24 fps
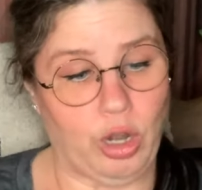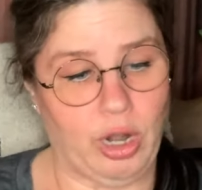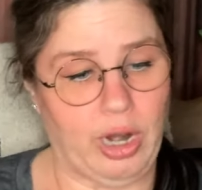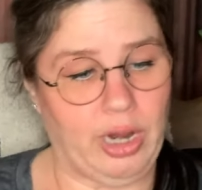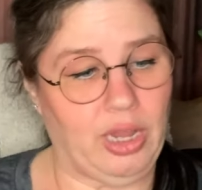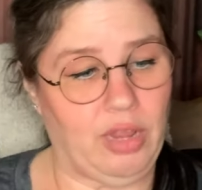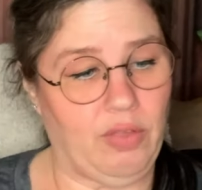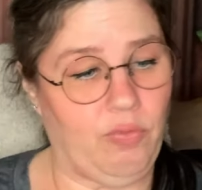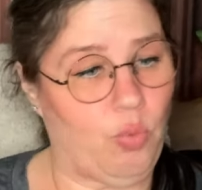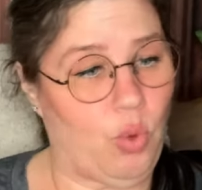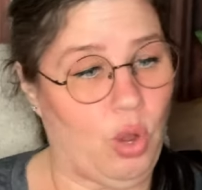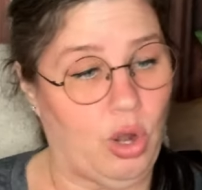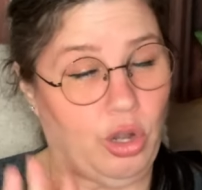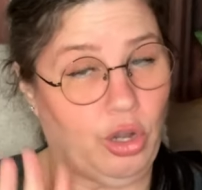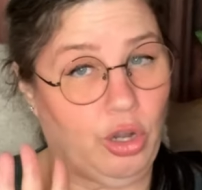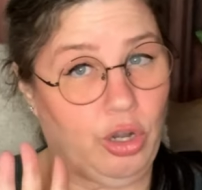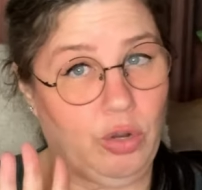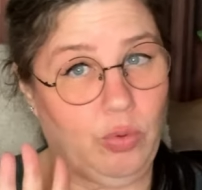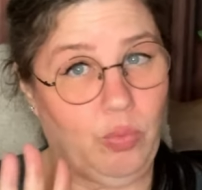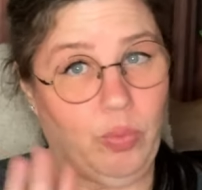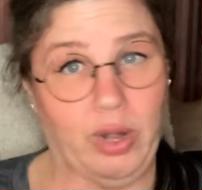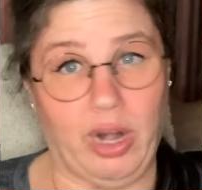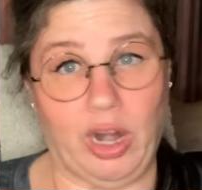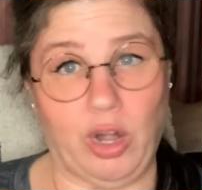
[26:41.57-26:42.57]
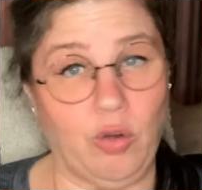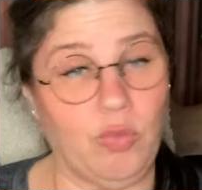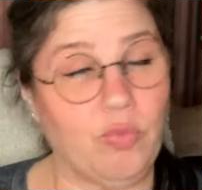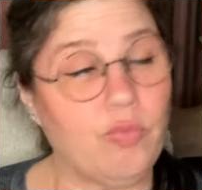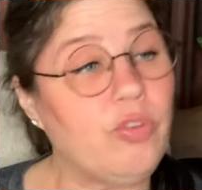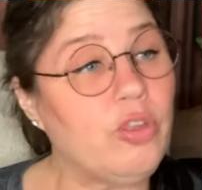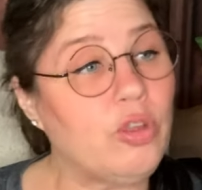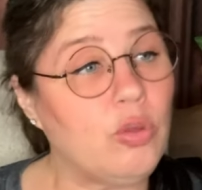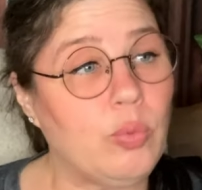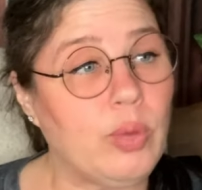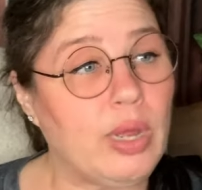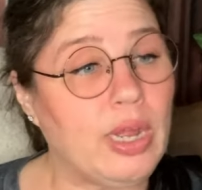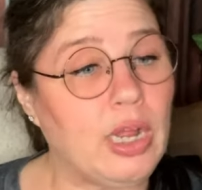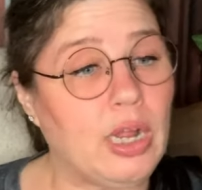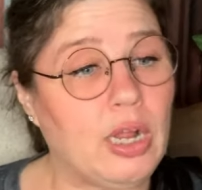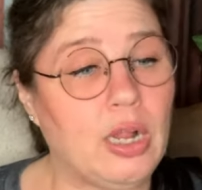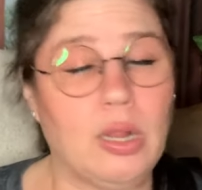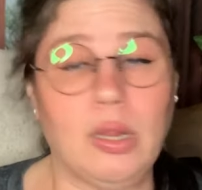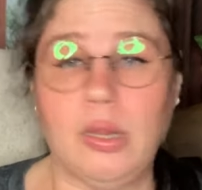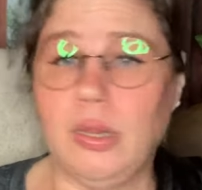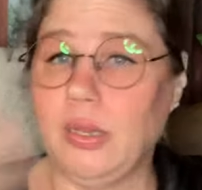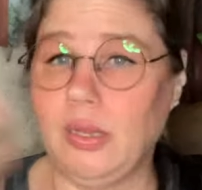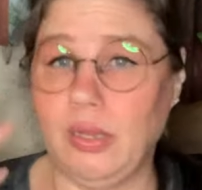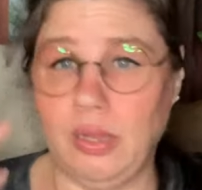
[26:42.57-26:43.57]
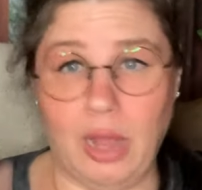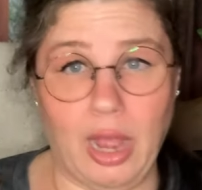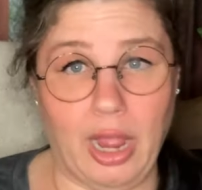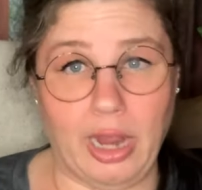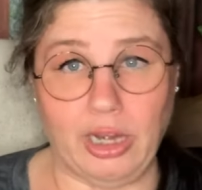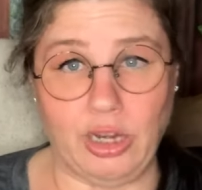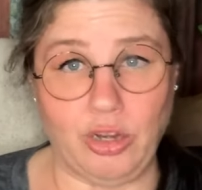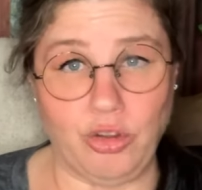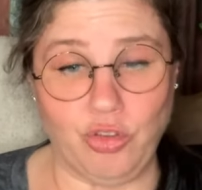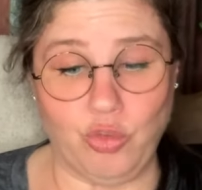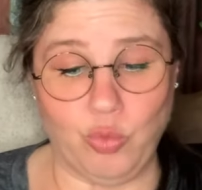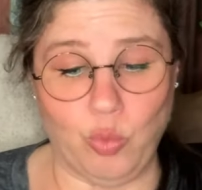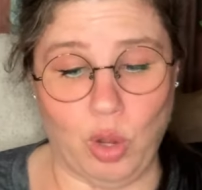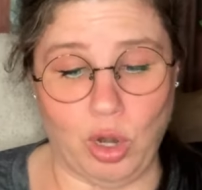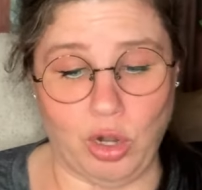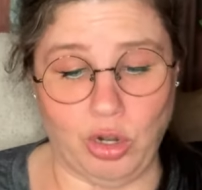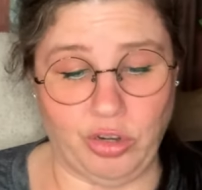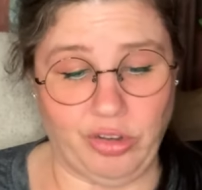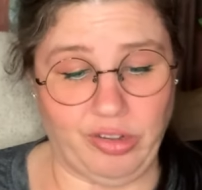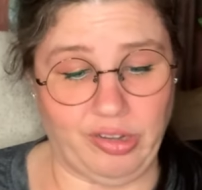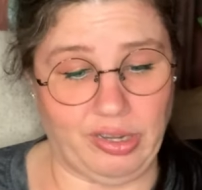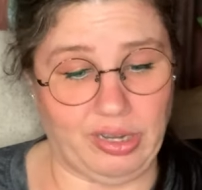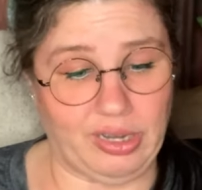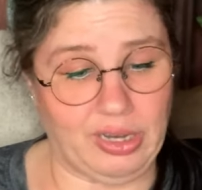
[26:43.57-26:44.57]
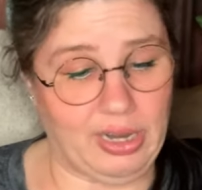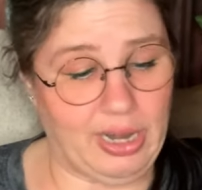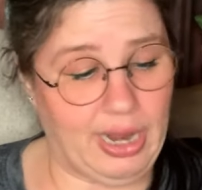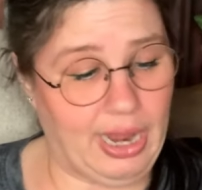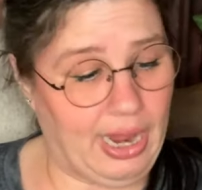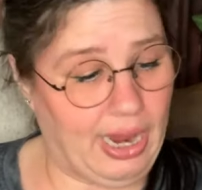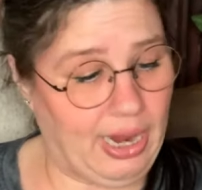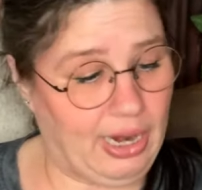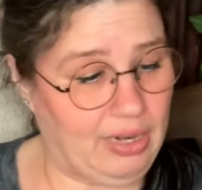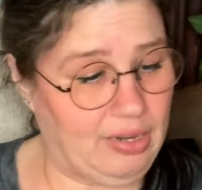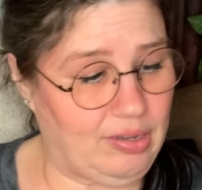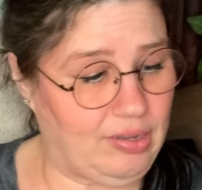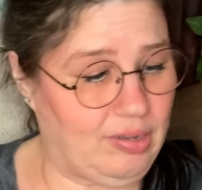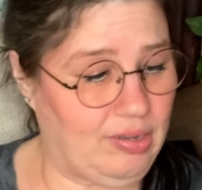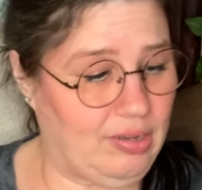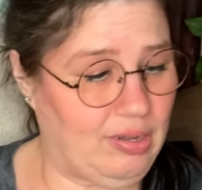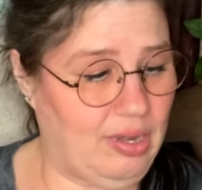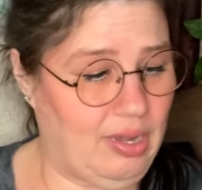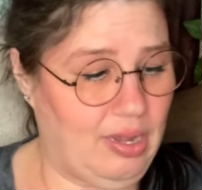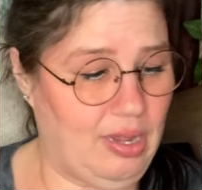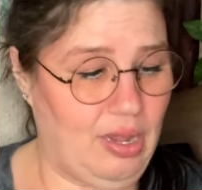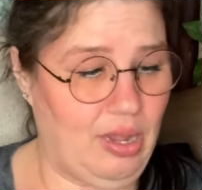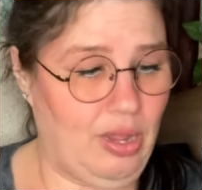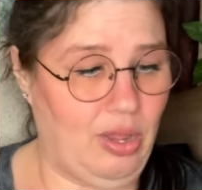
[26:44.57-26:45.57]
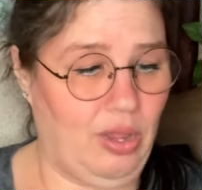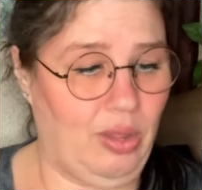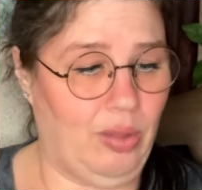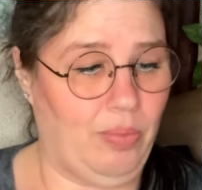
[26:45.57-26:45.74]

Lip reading: I love water. When I don't feel well, I use water to connect.